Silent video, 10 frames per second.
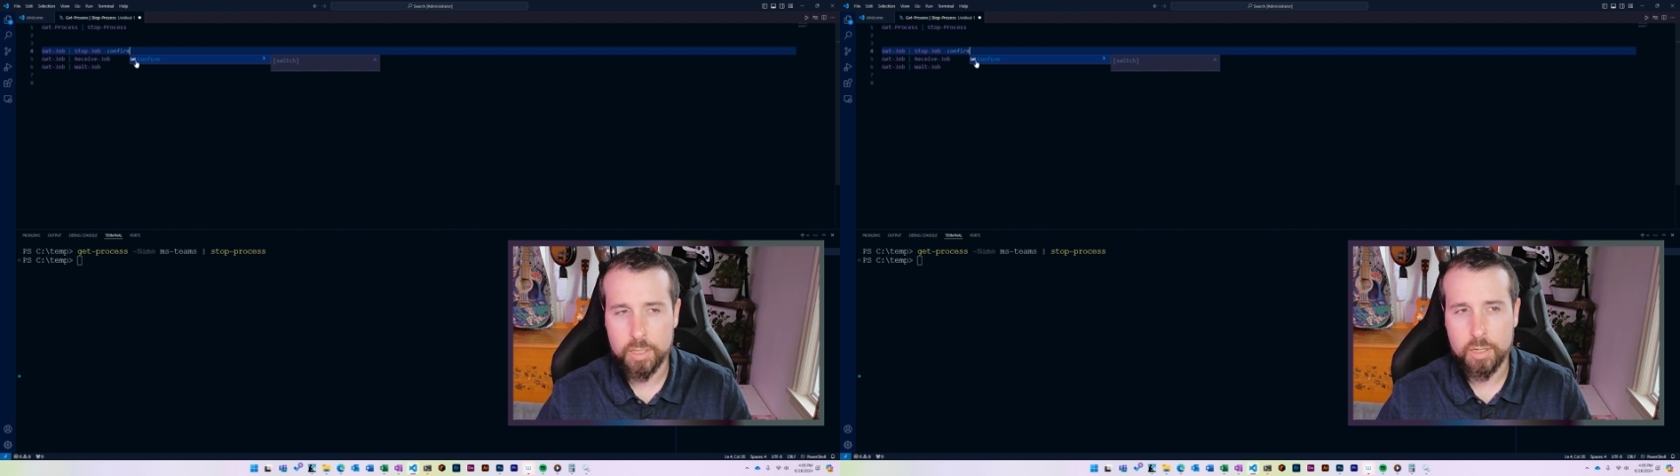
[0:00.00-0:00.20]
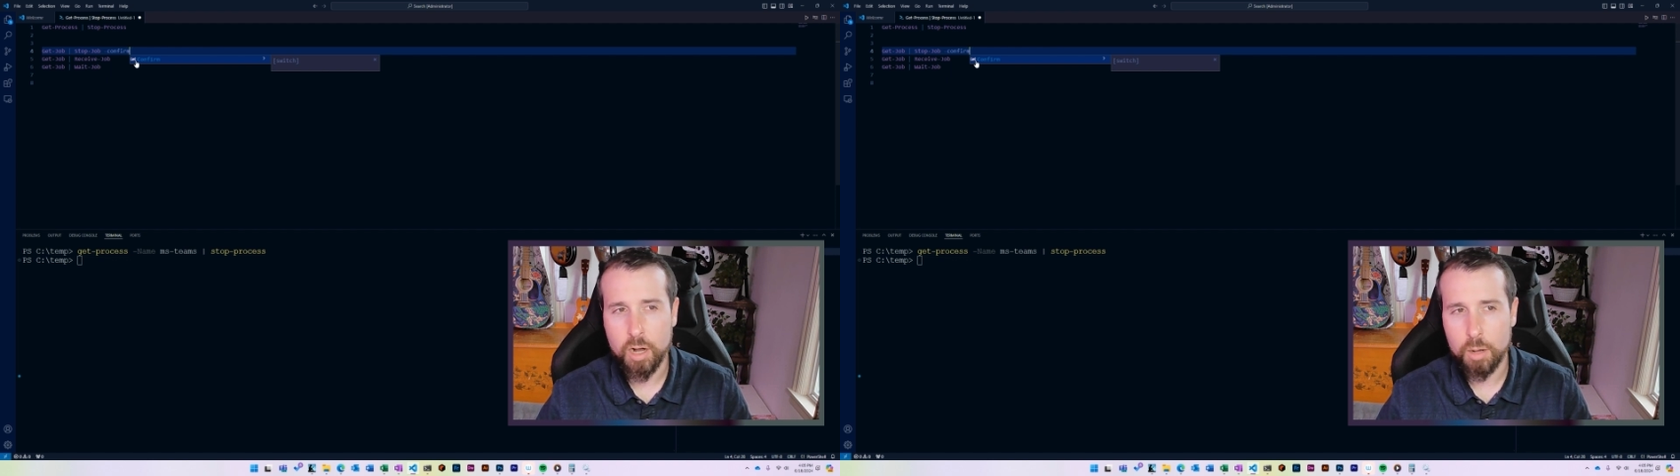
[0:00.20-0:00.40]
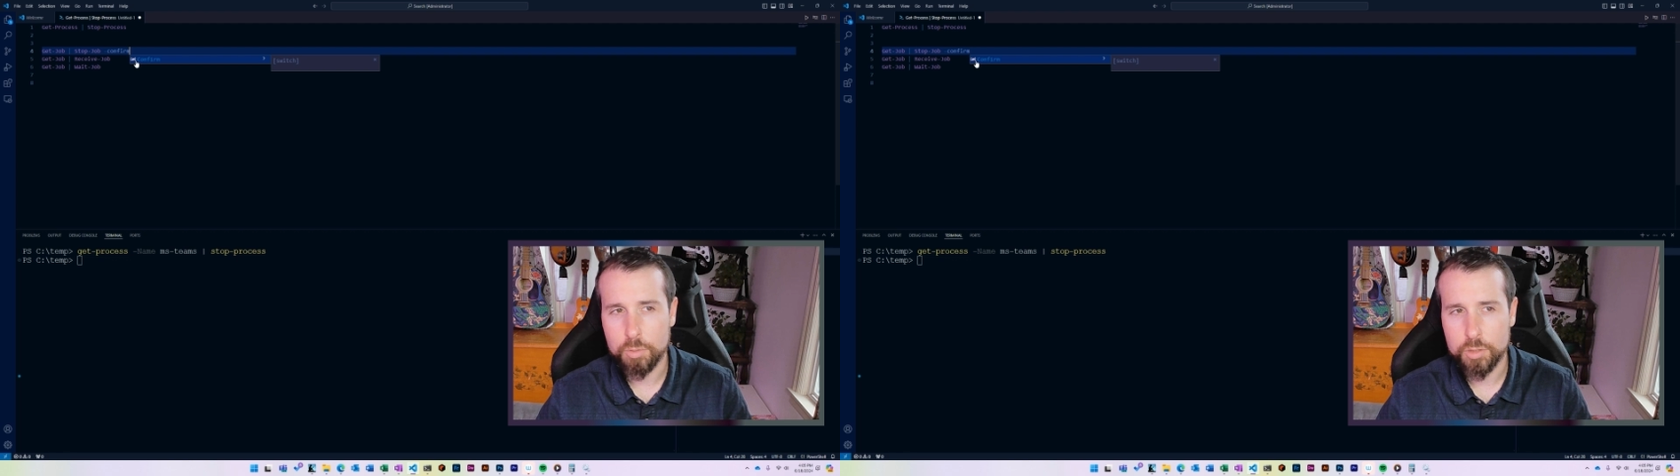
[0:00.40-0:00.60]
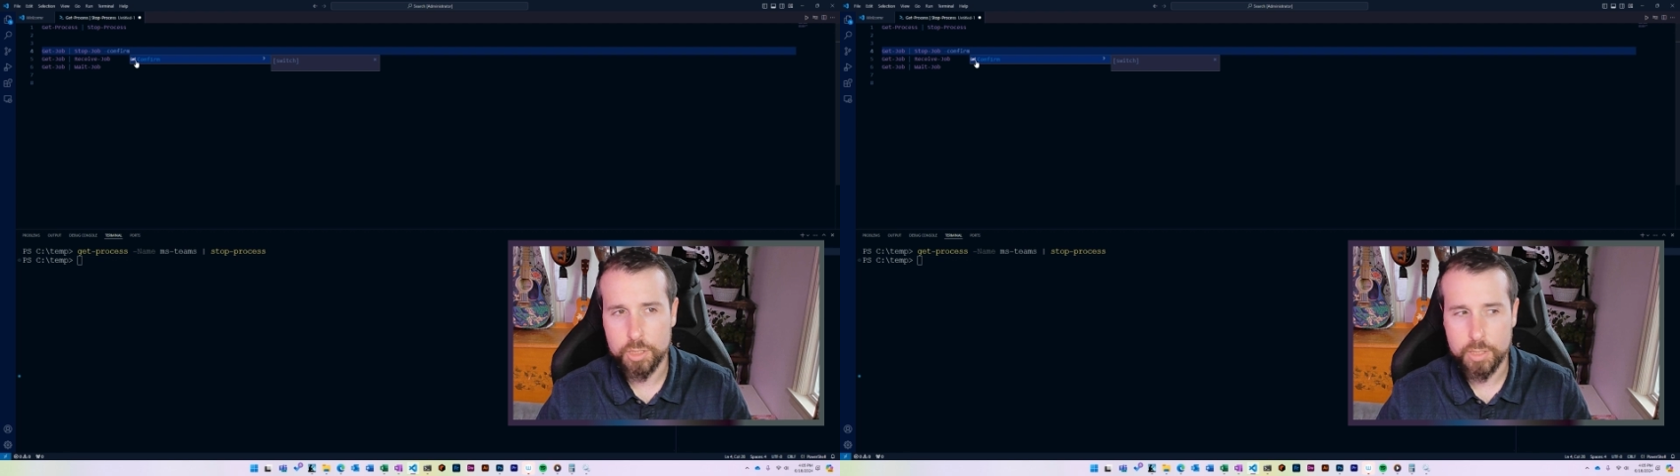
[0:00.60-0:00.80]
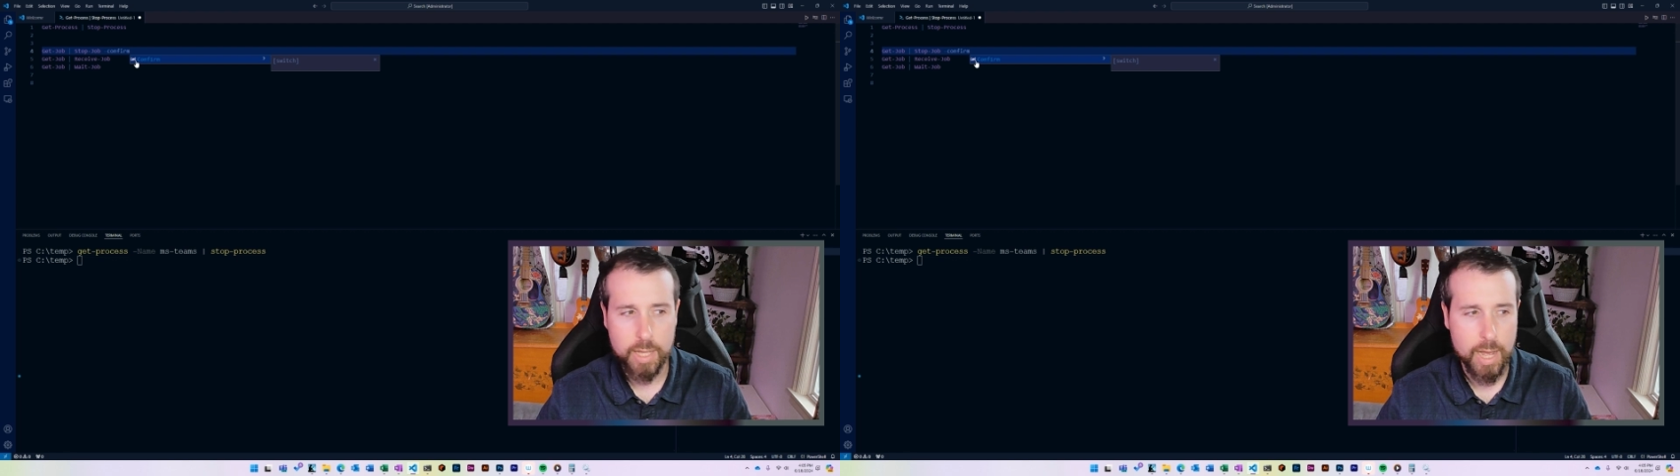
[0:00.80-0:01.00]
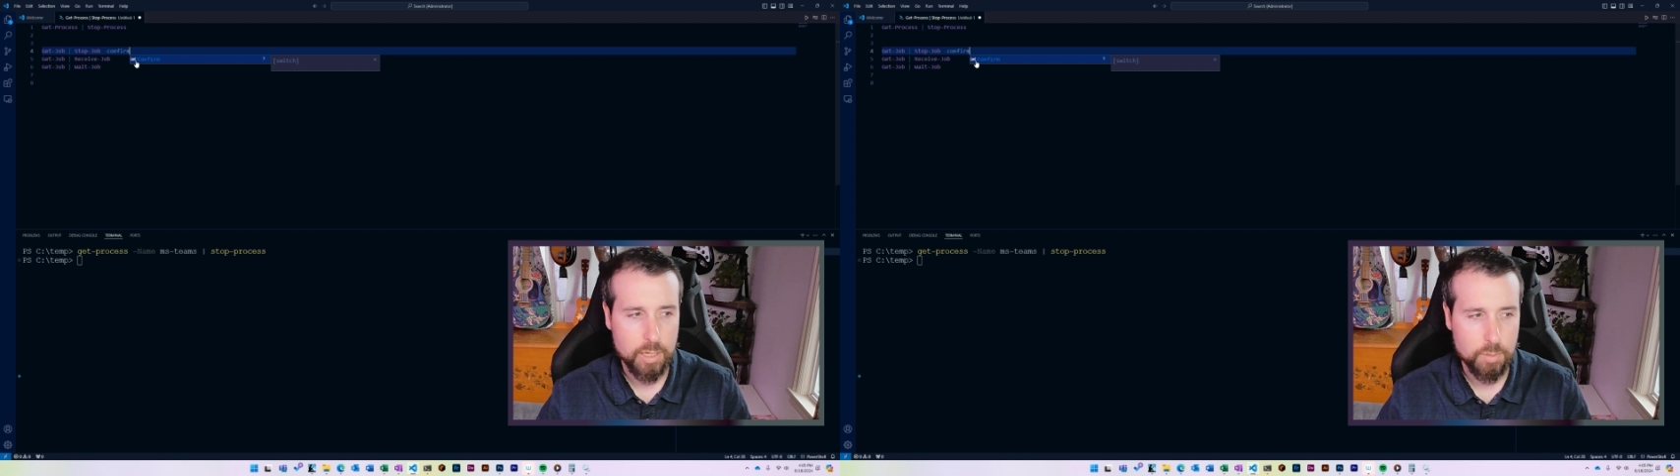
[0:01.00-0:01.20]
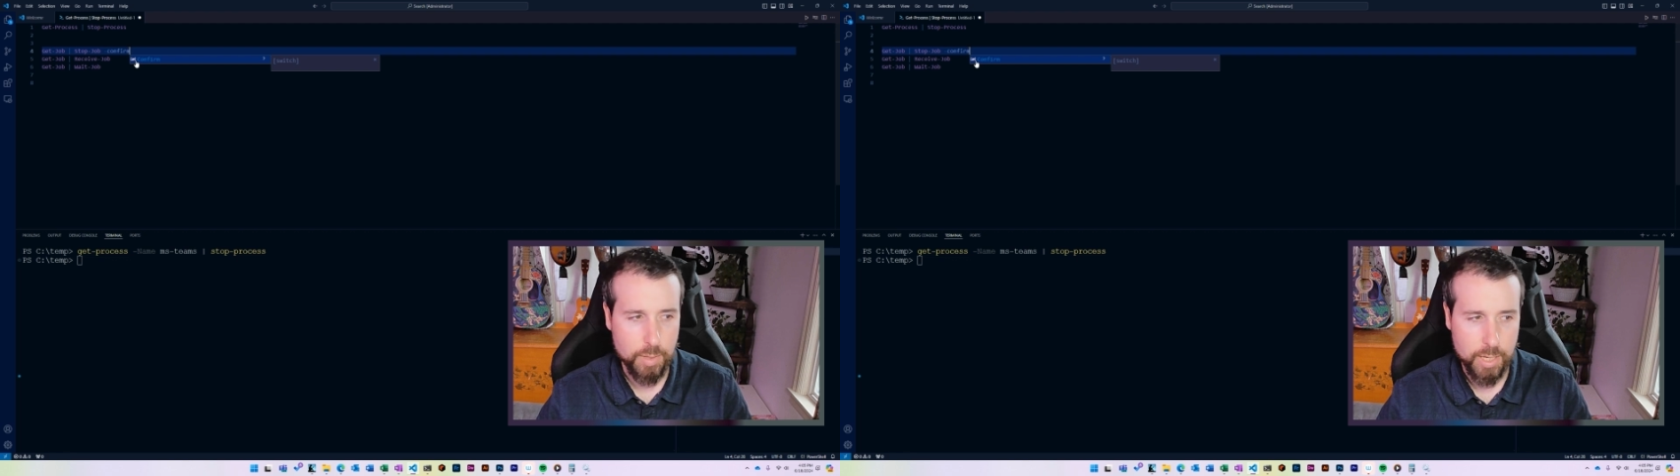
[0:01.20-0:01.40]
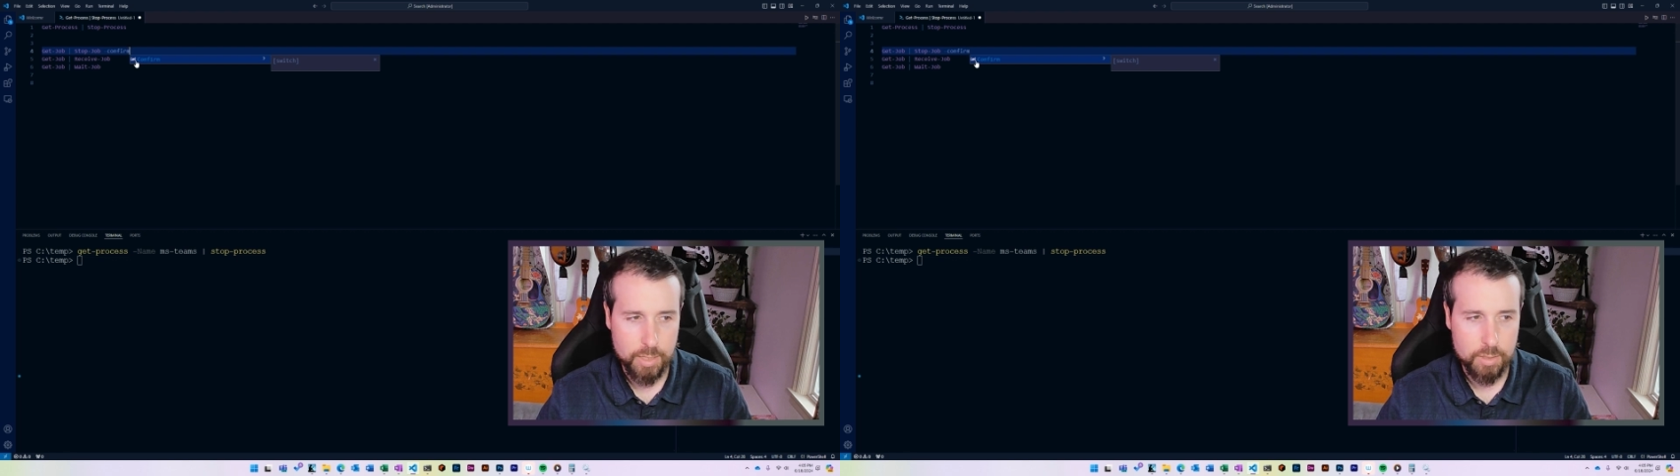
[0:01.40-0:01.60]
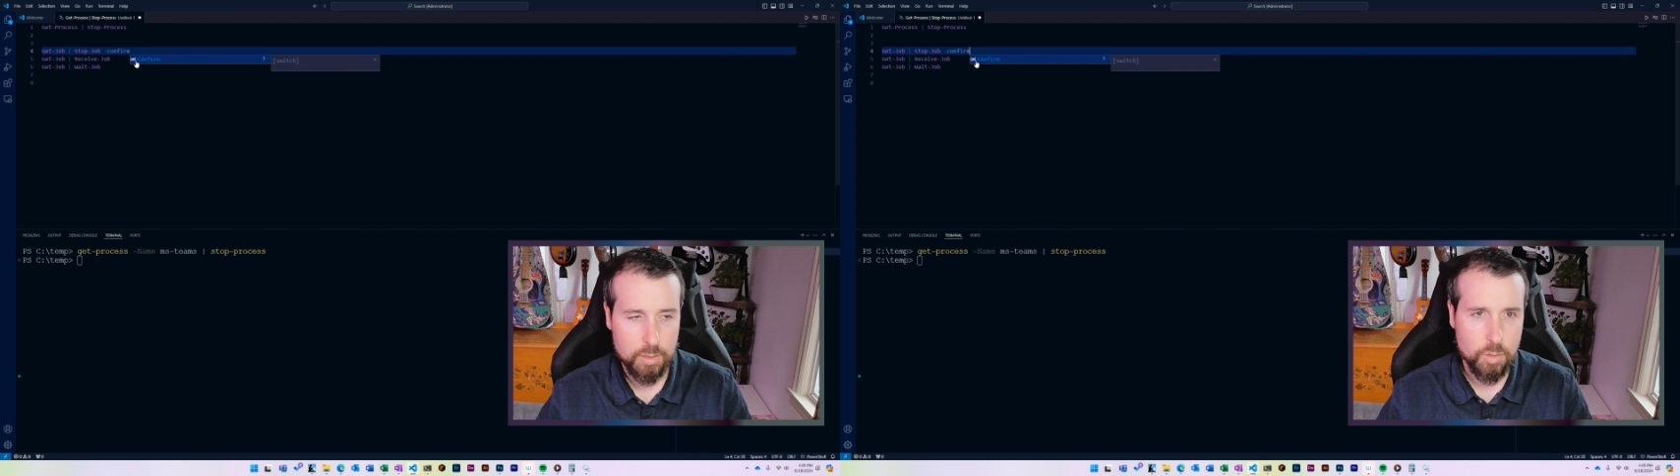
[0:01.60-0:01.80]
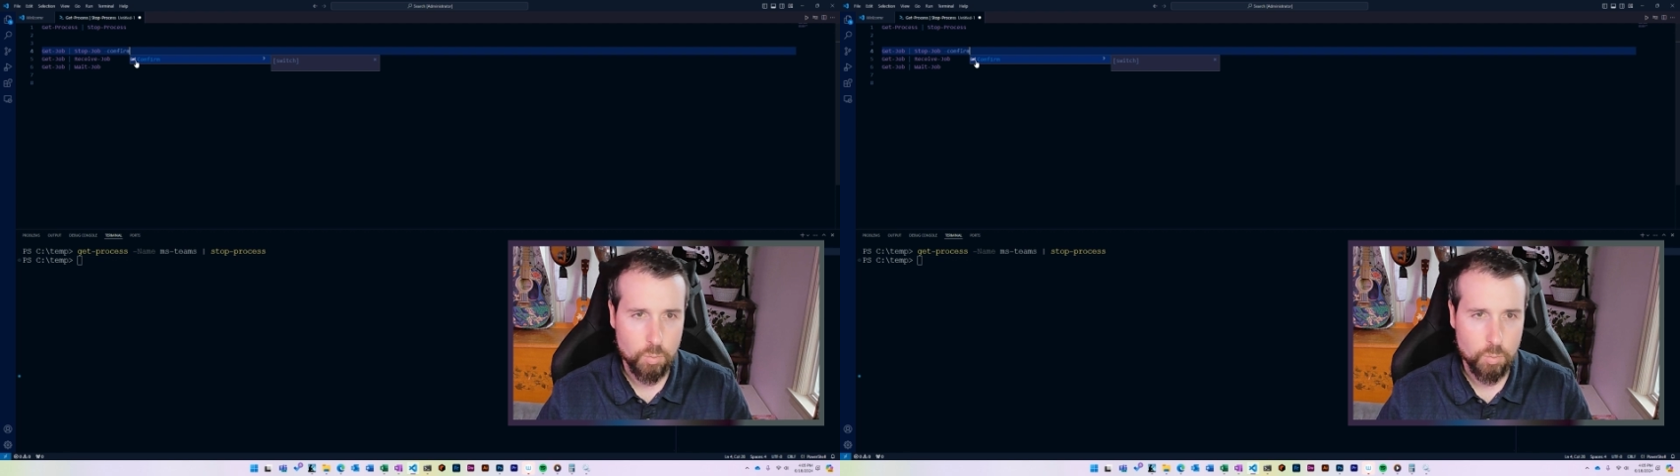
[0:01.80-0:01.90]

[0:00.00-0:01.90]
accomplishing that command